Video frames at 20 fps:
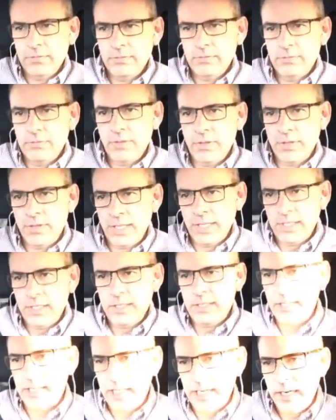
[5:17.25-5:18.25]
whether they
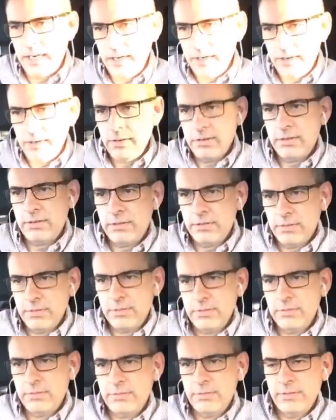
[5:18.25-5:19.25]
didn't care.
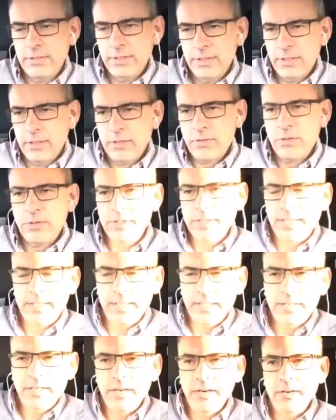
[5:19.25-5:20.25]
Of course they
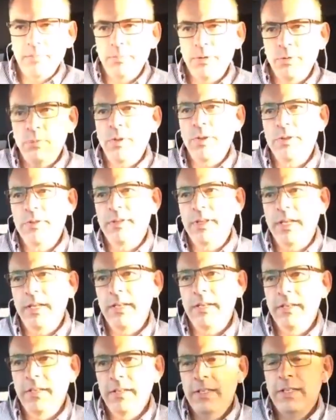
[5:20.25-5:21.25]
did care, but whether they,
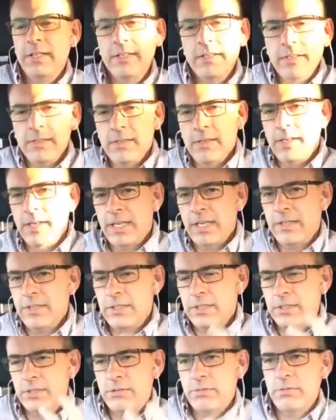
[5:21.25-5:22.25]
and again, this
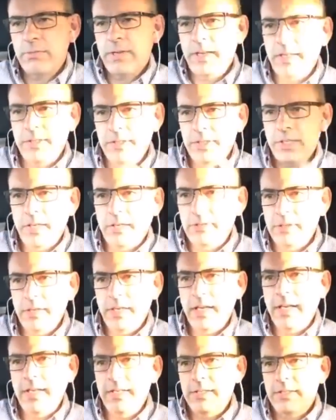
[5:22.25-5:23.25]
is through my childhood
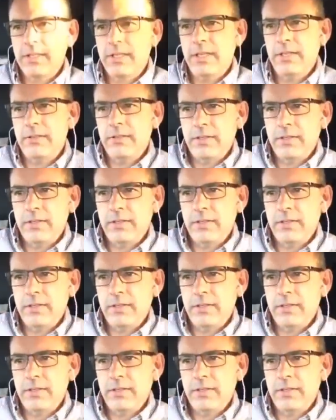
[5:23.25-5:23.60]
eyes, that,